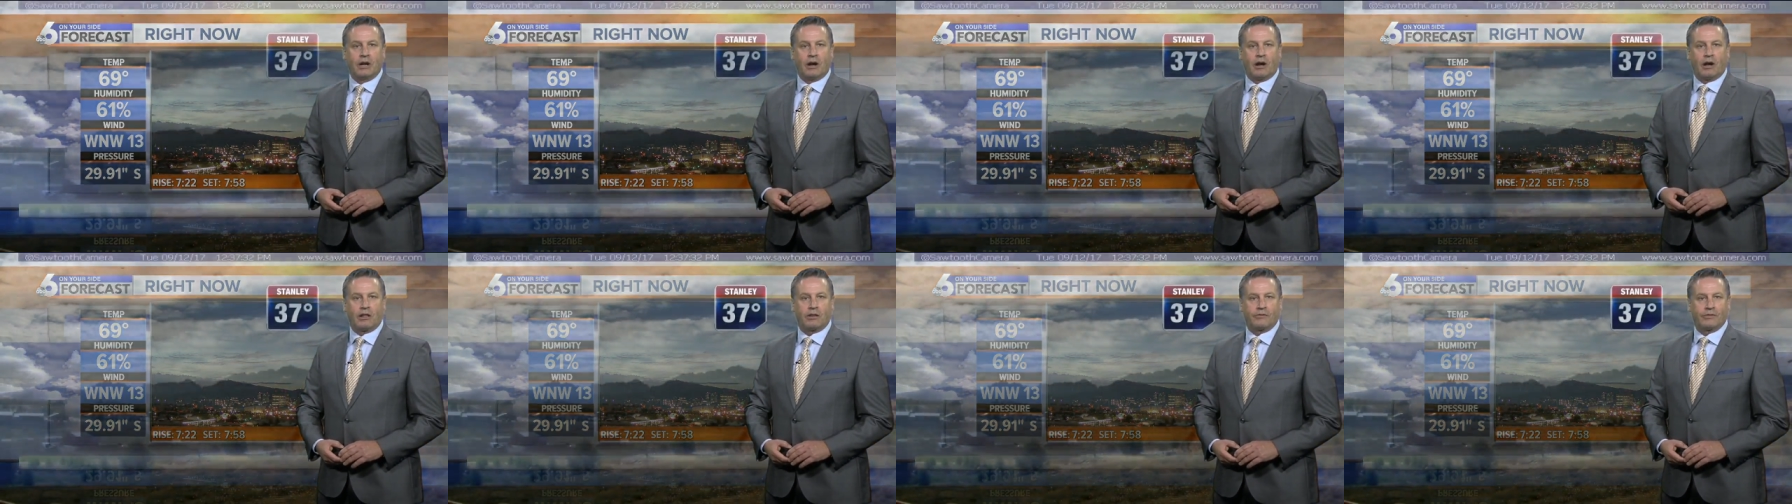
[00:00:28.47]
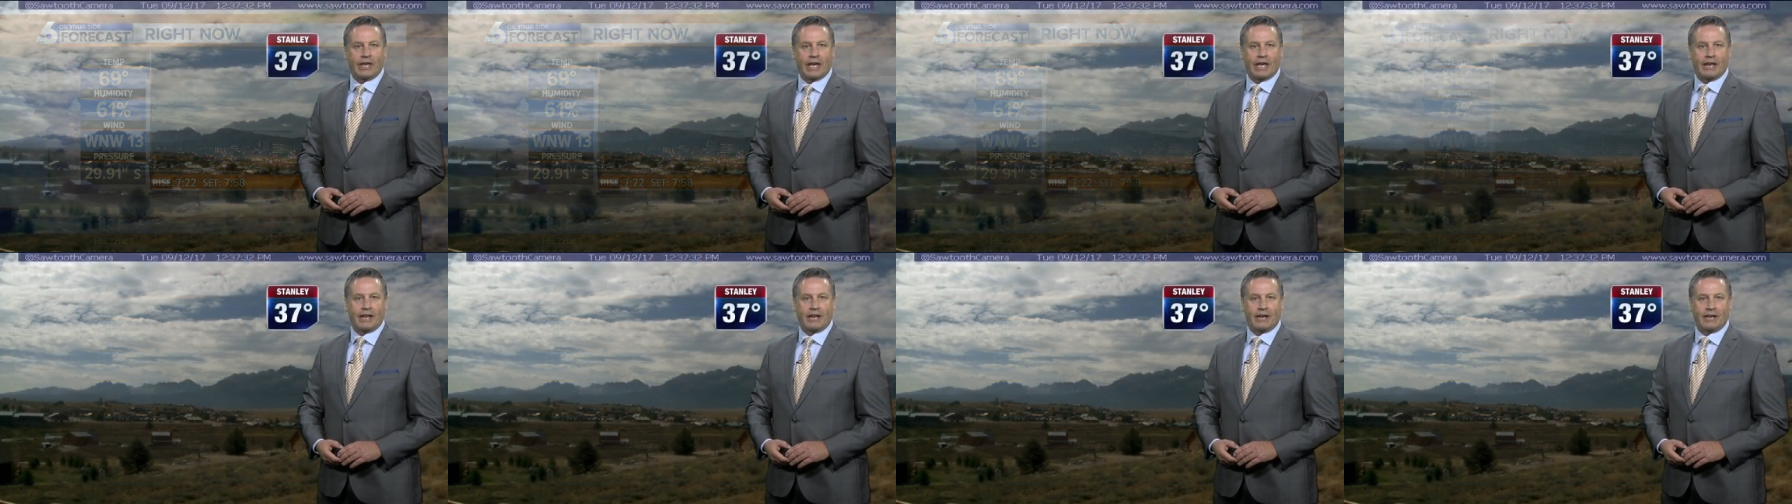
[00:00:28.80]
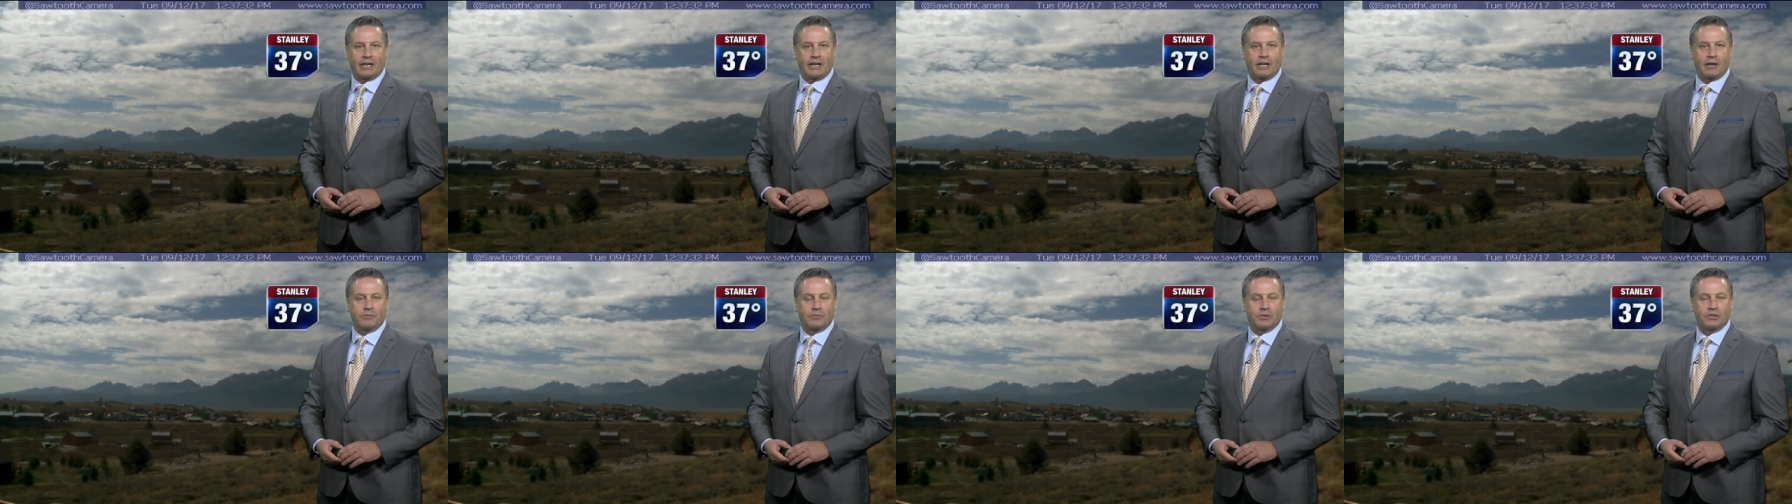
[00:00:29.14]
All of that
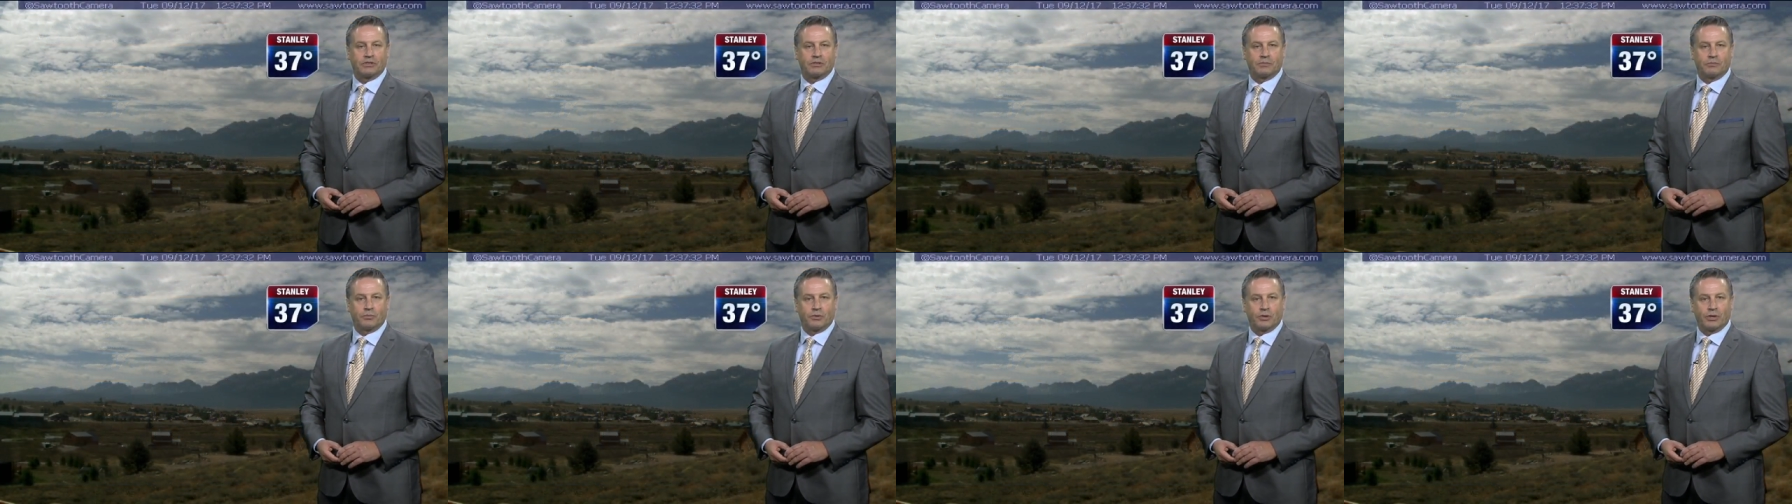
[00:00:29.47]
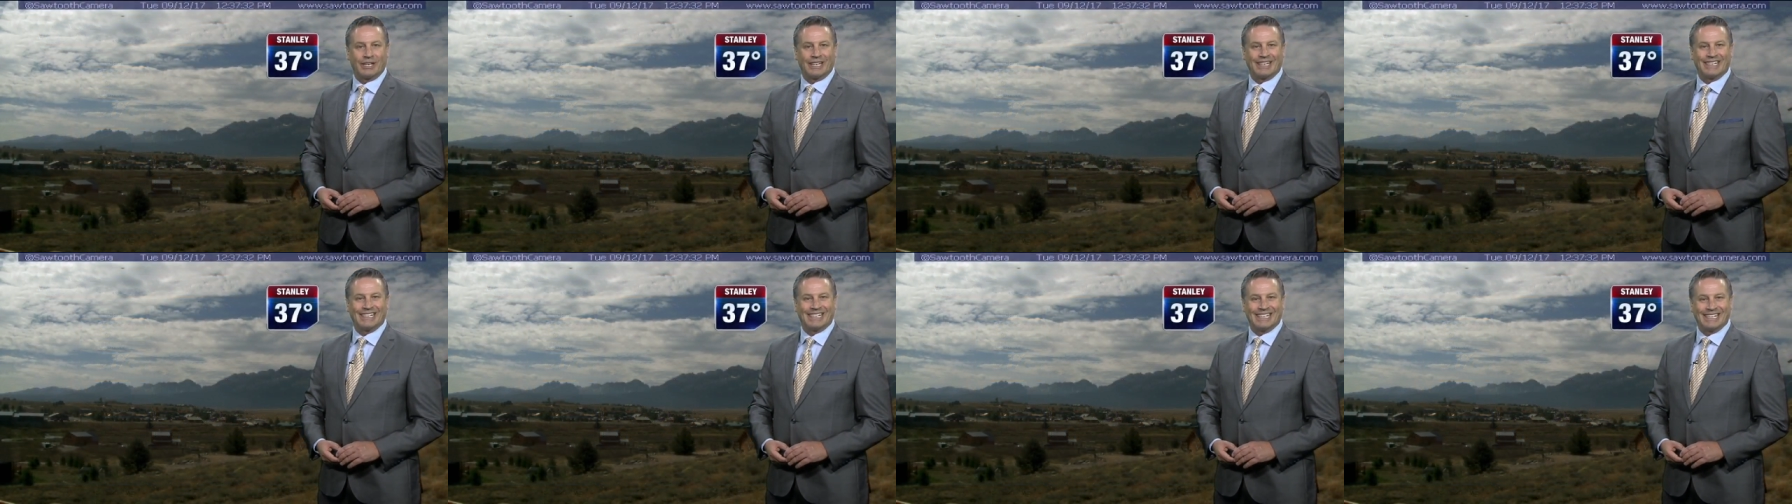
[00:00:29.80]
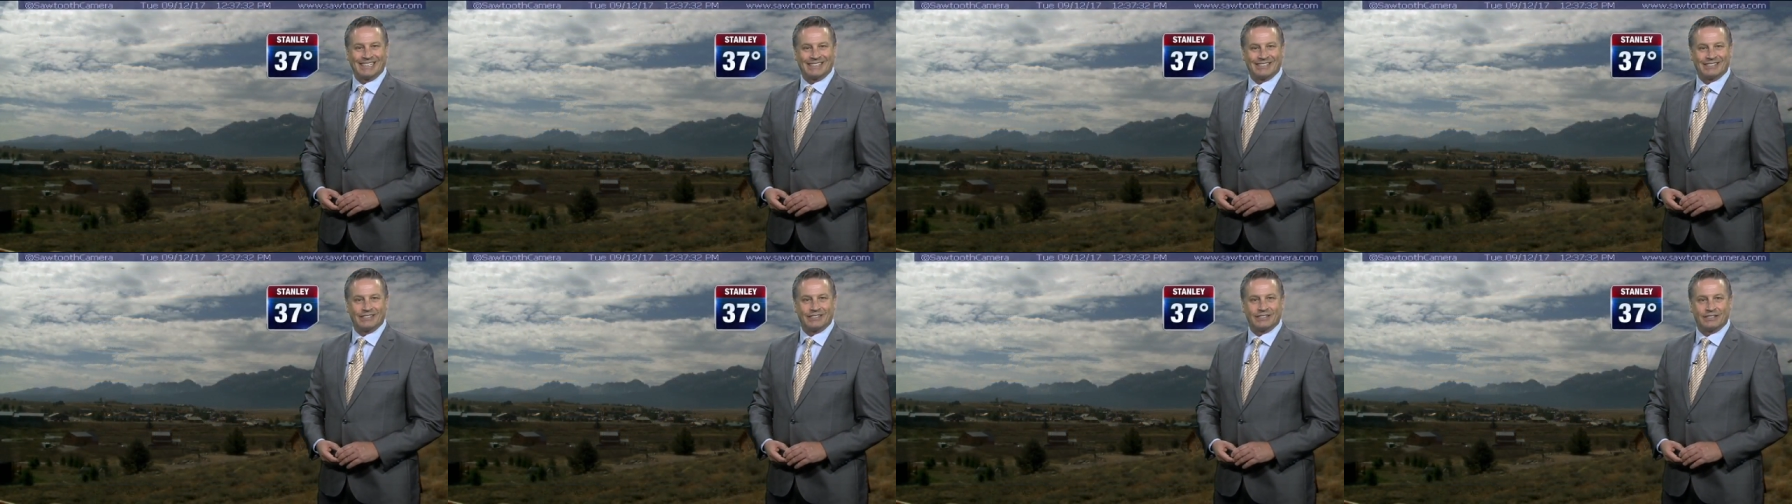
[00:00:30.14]
adding up to some pretty
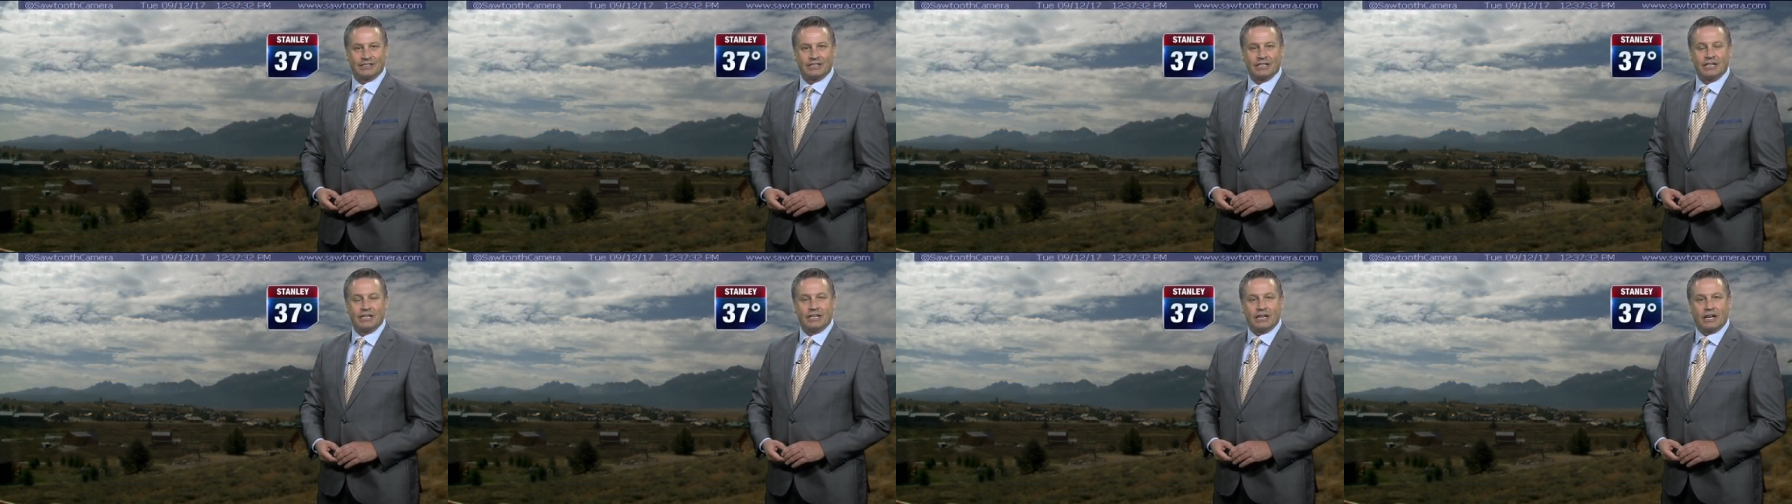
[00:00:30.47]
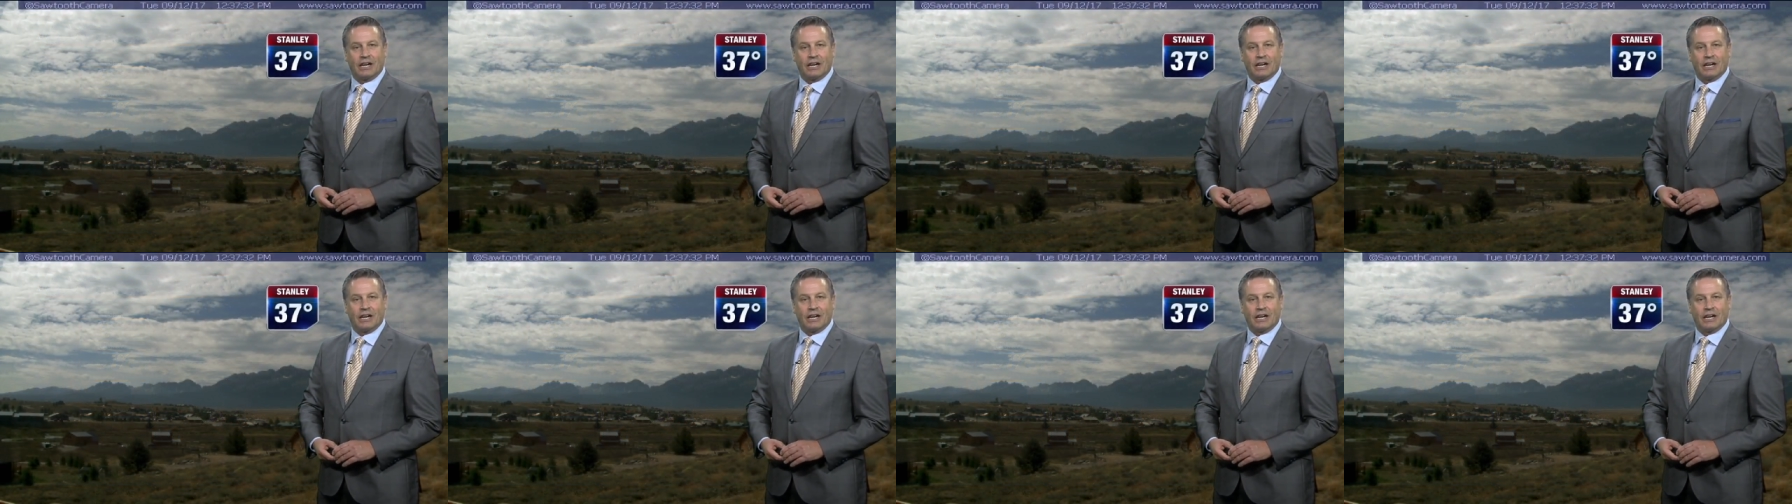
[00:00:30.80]
decent